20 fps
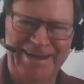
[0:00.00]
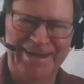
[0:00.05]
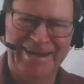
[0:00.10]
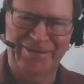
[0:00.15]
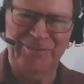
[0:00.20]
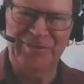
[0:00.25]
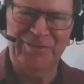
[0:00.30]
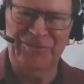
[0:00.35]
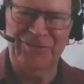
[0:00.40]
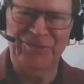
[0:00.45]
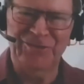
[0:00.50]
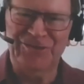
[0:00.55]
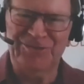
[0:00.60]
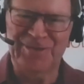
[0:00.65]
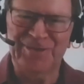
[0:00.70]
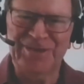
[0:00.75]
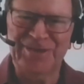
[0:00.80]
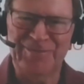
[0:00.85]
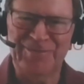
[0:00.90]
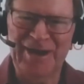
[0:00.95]
and before you
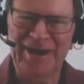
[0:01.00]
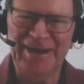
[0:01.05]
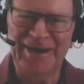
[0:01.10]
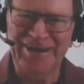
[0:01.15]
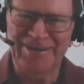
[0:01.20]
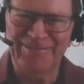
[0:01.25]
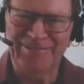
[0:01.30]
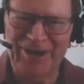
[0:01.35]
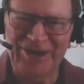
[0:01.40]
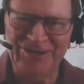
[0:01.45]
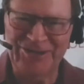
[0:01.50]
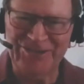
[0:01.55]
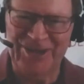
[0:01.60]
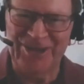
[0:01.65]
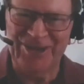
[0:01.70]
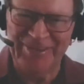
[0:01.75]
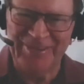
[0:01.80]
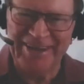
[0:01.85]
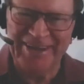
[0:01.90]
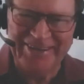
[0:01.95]
spend the money and buy
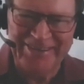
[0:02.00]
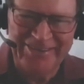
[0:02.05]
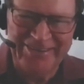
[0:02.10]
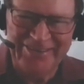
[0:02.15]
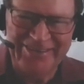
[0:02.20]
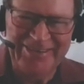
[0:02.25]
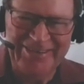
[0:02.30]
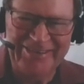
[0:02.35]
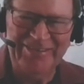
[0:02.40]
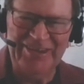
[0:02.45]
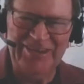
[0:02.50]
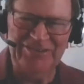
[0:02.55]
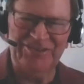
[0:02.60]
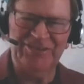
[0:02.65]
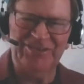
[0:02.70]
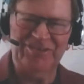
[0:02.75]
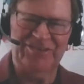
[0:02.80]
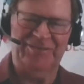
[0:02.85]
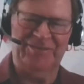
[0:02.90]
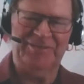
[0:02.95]
something or invest
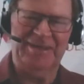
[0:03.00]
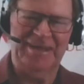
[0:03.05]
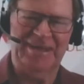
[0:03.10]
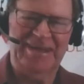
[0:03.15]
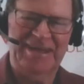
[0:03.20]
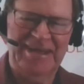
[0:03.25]
in something.